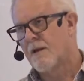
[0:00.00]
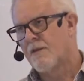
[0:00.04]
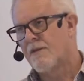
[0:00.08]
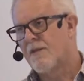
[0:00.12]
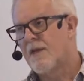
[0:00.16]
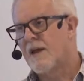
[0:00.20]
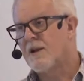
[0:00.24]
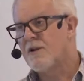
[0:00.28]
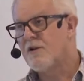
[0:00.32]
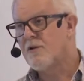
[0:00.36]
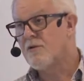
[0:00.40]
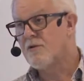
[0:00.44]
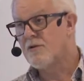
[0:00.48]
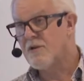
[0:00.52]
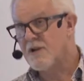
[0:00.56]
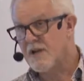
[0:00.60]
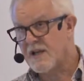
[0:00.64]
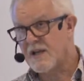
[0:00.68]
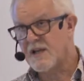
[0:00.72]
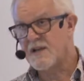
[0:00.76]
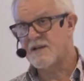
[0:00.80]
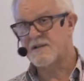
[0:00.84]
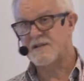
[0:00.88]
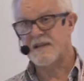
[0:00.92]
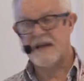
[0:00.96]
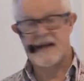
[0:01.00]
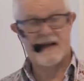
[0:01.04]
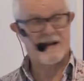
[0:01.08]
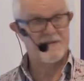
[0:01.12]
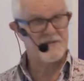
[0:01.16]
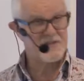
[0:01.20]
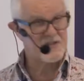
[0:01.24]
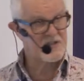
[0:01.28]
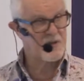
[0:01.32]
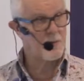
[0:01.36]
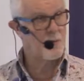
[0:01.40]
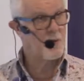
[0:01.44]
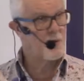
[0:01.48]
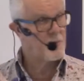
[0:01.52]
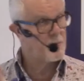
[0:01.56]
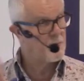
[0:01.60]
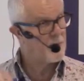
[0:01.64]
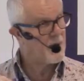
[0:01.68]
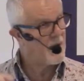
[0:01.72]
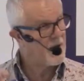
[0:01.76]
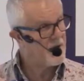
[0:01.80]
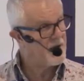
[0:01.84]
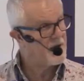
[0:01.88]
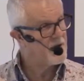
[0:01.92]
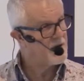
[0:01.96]
then you need to have someone
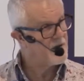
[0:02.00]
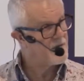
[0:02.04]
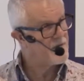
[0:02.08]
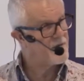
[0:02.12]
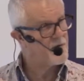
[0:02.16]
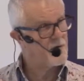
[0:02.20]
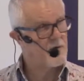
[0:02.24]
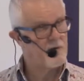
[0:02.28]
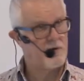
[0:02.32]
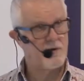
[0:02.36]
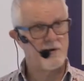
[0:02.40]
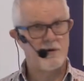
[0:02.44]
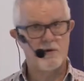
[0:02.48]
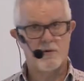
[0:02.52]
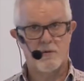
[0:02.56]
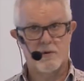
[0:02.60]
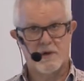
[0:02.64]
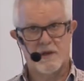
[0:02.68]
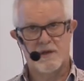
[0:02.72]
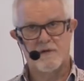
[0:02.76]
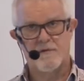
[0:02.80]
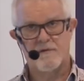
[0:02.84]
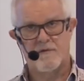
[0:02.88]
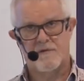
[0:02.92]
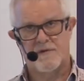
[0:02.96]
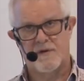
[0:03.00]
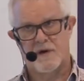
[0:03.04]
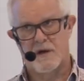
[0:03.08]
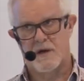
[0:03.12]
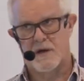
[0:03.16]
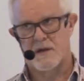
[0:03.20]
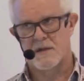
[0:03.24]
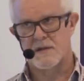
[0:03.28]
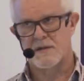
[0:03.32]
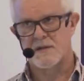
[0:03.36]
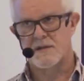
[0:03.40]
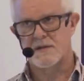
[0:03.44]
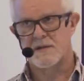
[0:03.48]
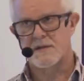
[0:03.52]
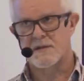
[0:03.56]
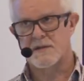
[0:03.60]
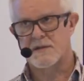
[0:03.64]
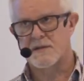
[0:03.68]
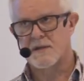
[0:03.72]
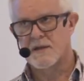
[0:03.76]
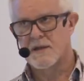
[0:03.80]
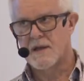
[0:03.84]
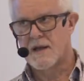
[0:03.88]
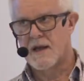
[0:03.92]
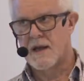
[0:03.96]
buy it for you in
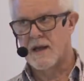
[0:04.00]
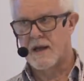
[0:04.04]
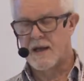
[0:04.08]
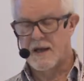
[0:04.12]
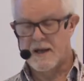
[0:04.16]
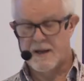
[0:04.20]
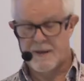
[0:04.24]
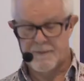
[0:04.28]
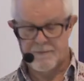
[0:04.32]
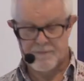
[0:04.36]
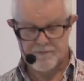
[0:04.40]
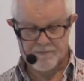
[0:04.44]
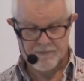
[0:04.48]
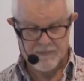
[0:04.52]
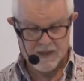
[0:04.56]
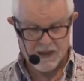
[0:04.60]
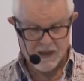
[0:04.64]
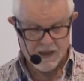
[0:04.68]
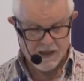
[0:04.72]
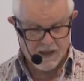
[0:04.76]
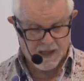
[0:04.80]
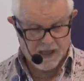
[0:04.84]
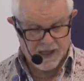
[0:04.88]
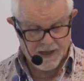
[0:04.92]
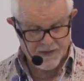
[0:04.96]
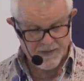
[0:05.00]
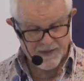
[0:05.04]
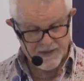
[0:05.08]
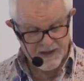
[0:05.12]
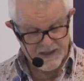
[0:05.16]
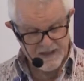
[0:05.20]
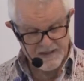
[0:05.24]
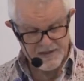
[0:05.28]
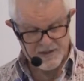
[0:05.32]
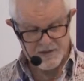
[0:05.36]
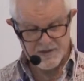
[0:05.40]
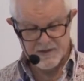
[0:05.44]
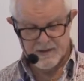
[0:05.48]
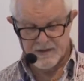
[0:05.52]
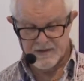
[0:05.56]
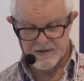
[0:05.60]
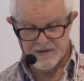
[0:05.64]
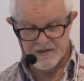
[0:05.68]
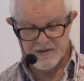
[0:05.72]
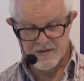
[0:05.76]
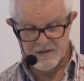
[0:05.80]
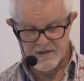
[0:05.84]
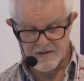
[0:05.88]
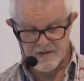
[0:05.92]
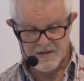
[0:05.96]
France. And these
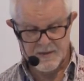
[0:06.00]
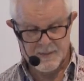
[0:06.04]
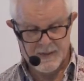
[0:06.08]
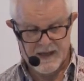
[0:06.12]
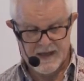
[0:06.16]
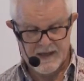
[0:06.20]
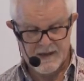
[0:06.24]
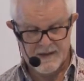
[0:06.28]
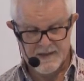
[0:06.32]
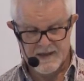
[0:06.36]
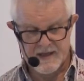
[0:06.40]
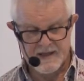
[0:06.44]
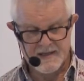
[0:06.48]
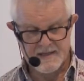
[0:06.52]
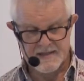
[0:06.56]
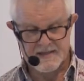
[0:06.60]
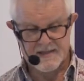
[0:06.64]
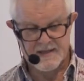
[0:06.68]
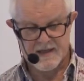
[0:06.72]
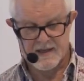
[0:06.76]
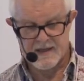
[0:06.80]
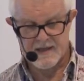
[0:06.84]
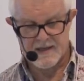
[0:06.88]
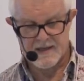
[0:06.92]
domains